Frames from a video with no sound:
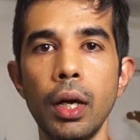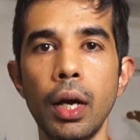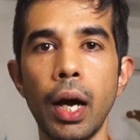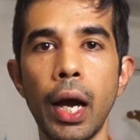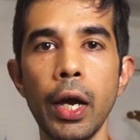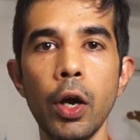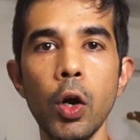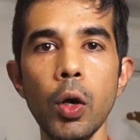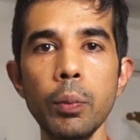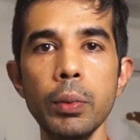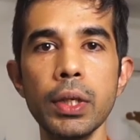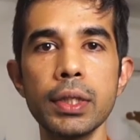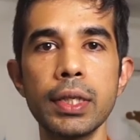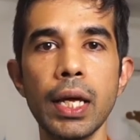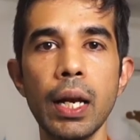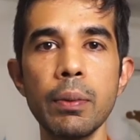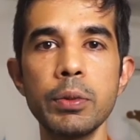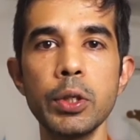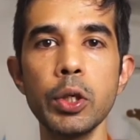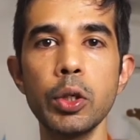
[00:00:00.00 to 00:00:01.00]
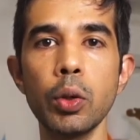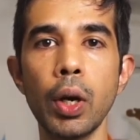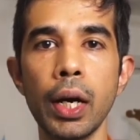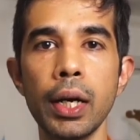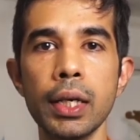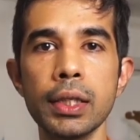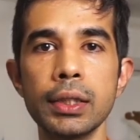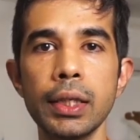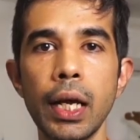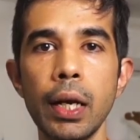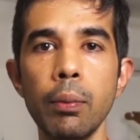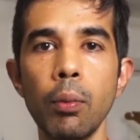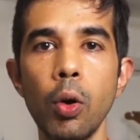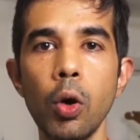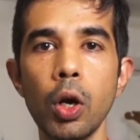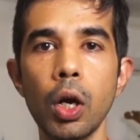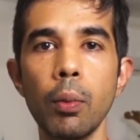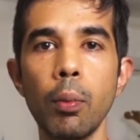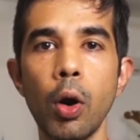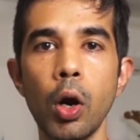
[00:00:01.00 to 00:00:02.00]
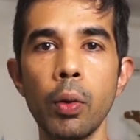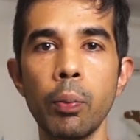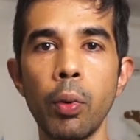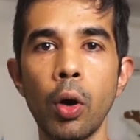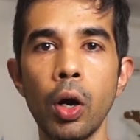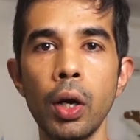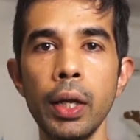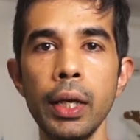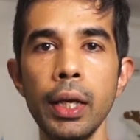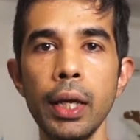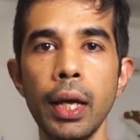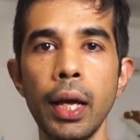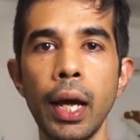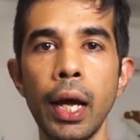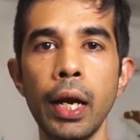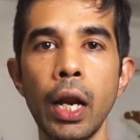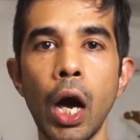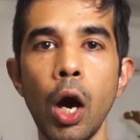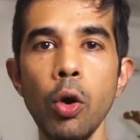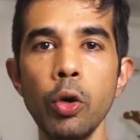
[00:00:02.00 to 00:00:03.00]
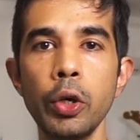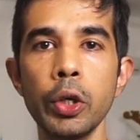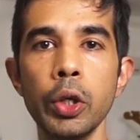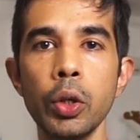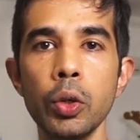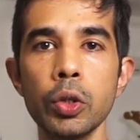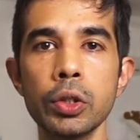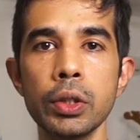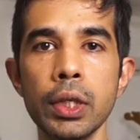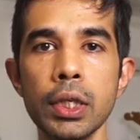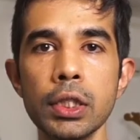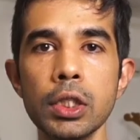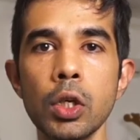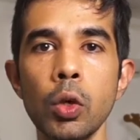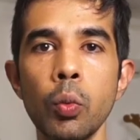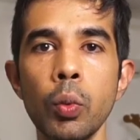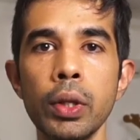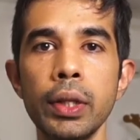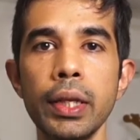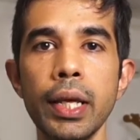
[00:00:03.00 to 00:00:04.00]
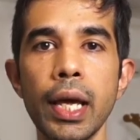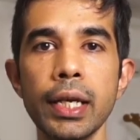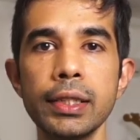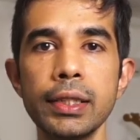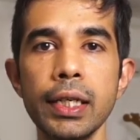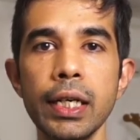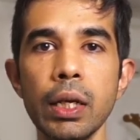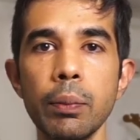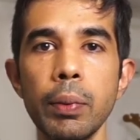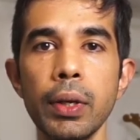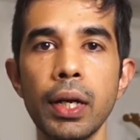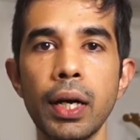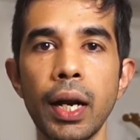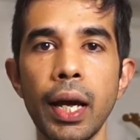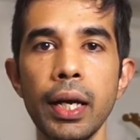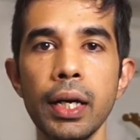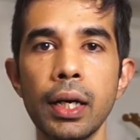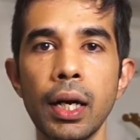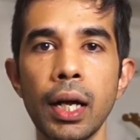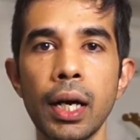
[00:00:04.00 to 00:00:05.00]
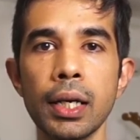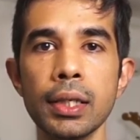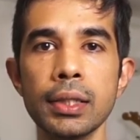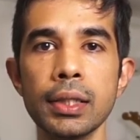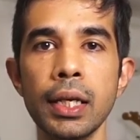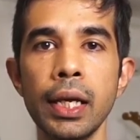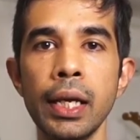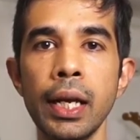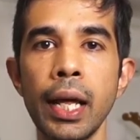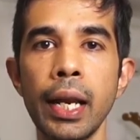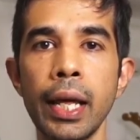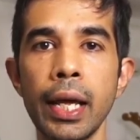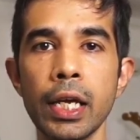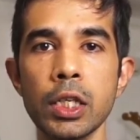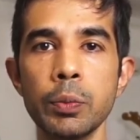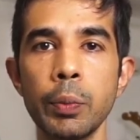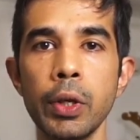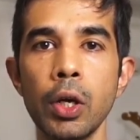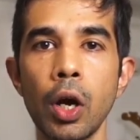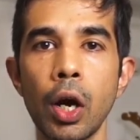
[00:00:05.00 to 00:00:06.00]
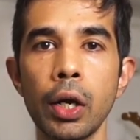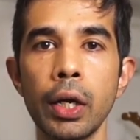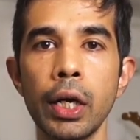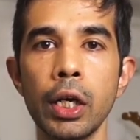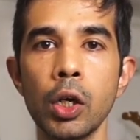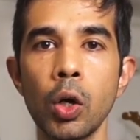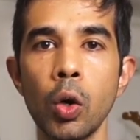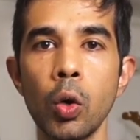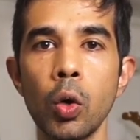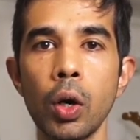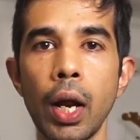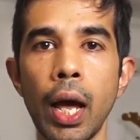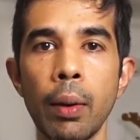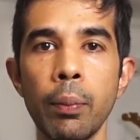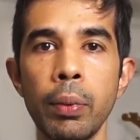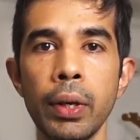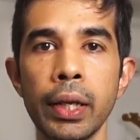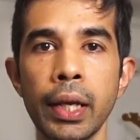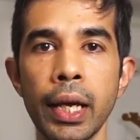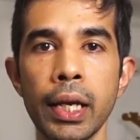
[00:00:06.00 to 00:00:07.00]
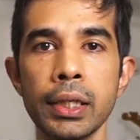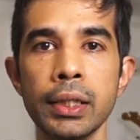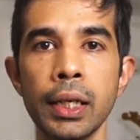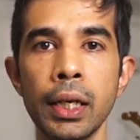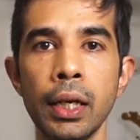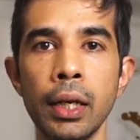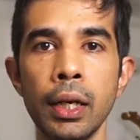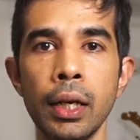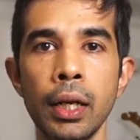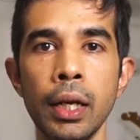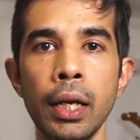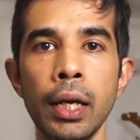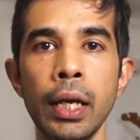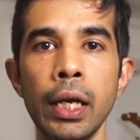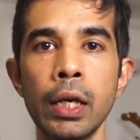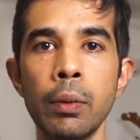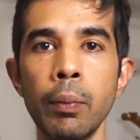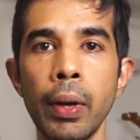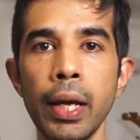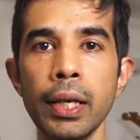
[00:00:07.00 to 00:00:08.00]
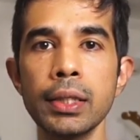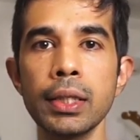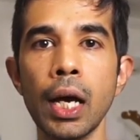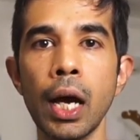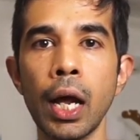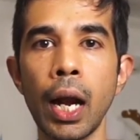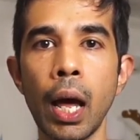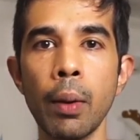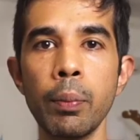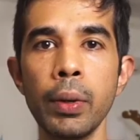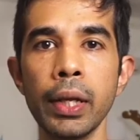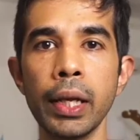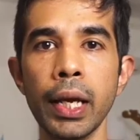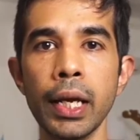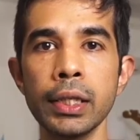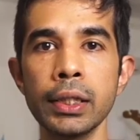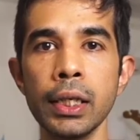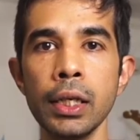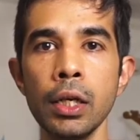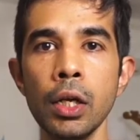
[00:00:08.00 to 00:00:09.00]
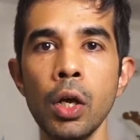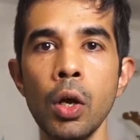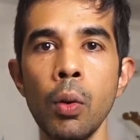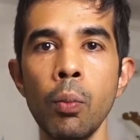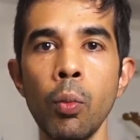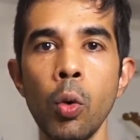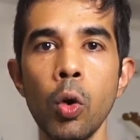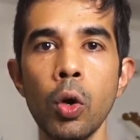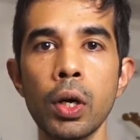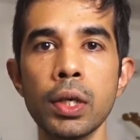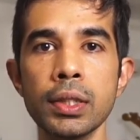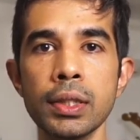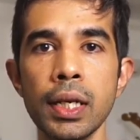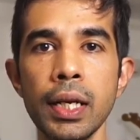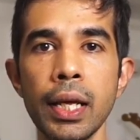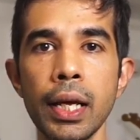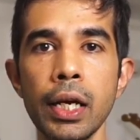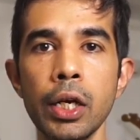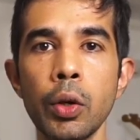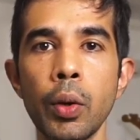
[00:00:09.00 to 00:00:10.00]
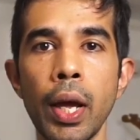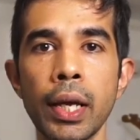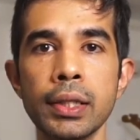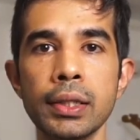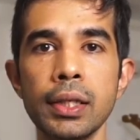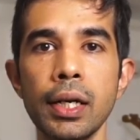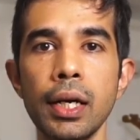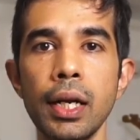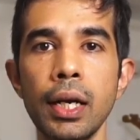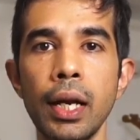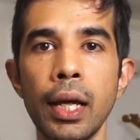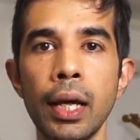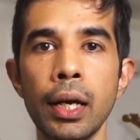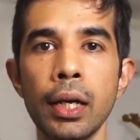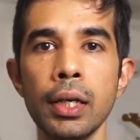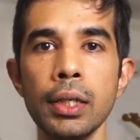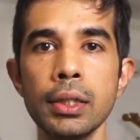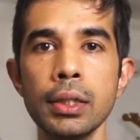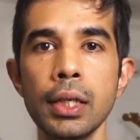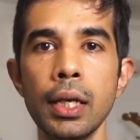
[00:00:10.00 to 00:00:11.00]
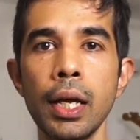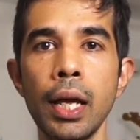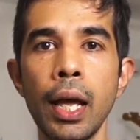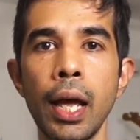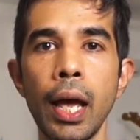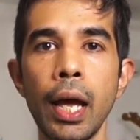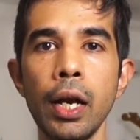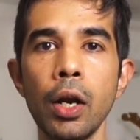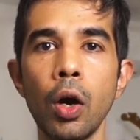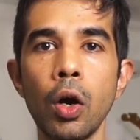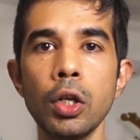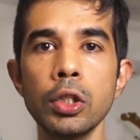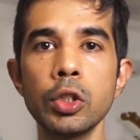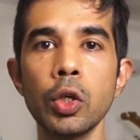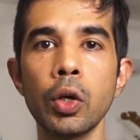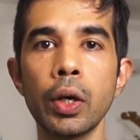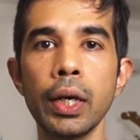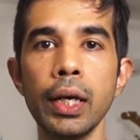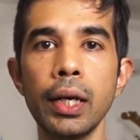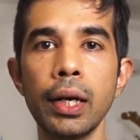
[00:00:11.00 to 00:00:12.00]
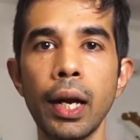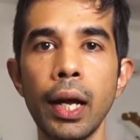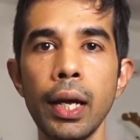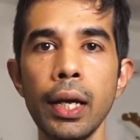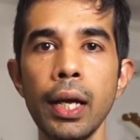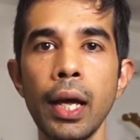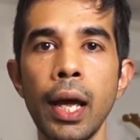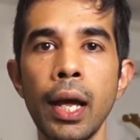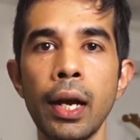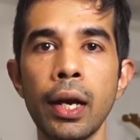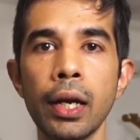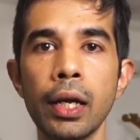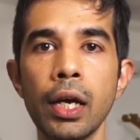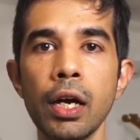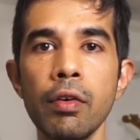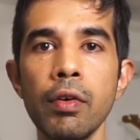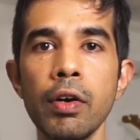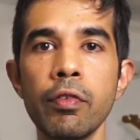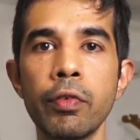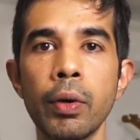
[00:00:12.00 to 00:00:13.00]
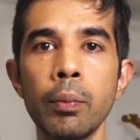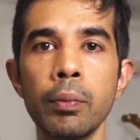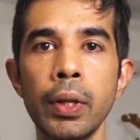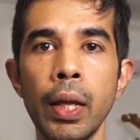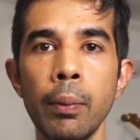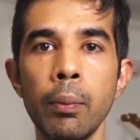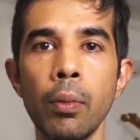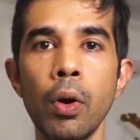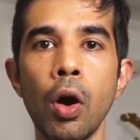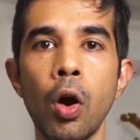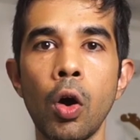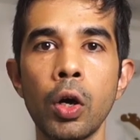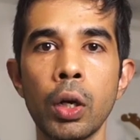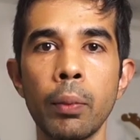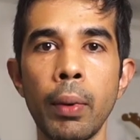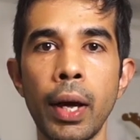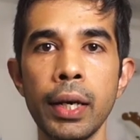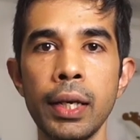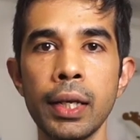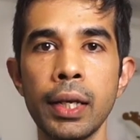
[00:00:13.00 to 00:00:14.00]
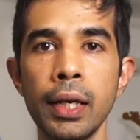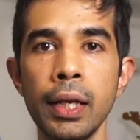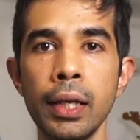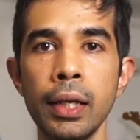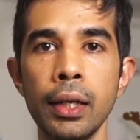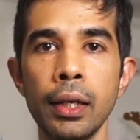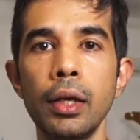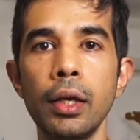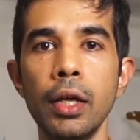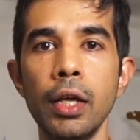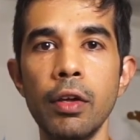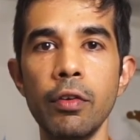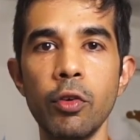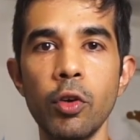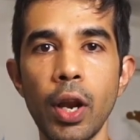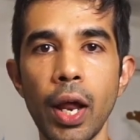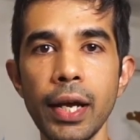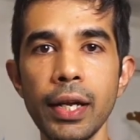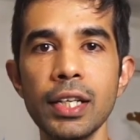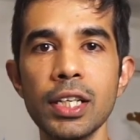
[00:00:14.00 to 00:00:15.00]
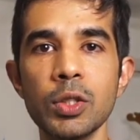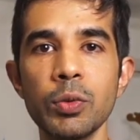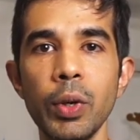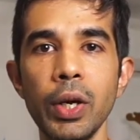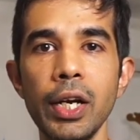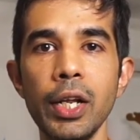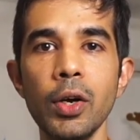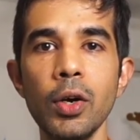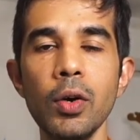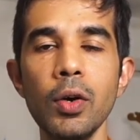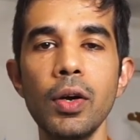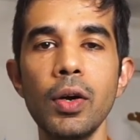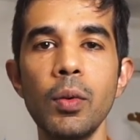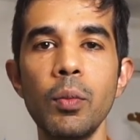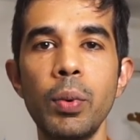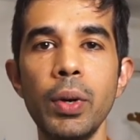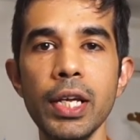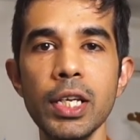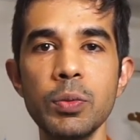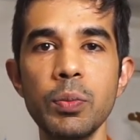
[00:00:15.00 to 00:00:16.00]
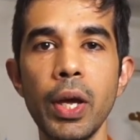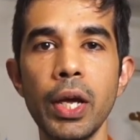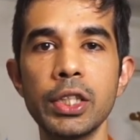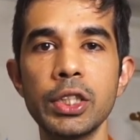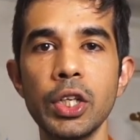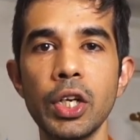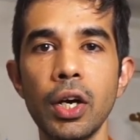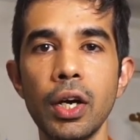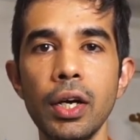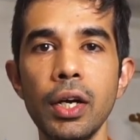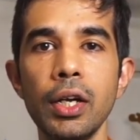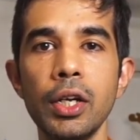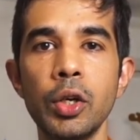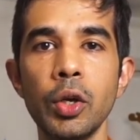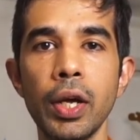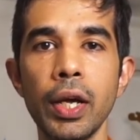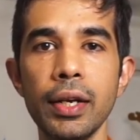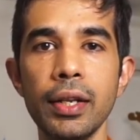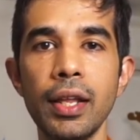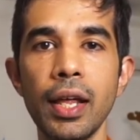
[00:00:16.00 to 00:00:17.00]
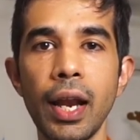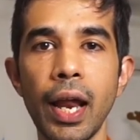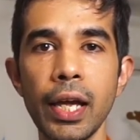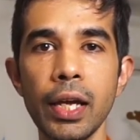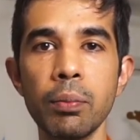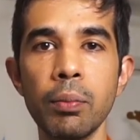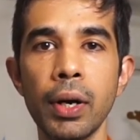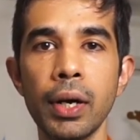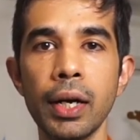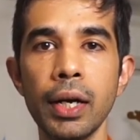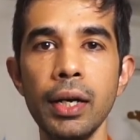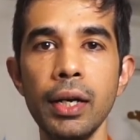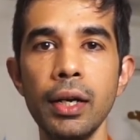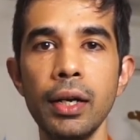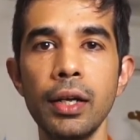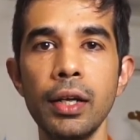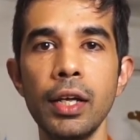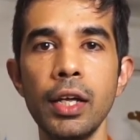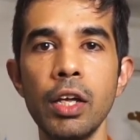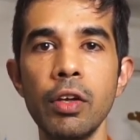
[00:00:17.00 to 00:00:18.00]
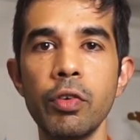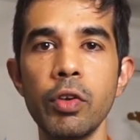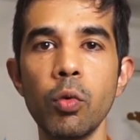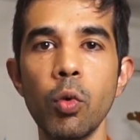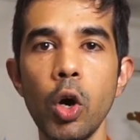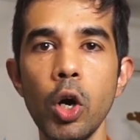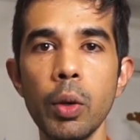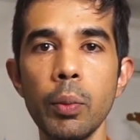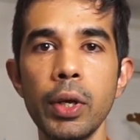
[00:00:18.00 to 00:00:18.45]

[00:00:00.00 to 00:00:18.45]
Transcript: I hope this helps you to understand more about Polly and how to use this with the HTTP client class in an ASP.NET Core application. It makes our application more resilient to external errors and also retry and recover from them automatically. If you like this video, please make sure to hit the like button. If you want to be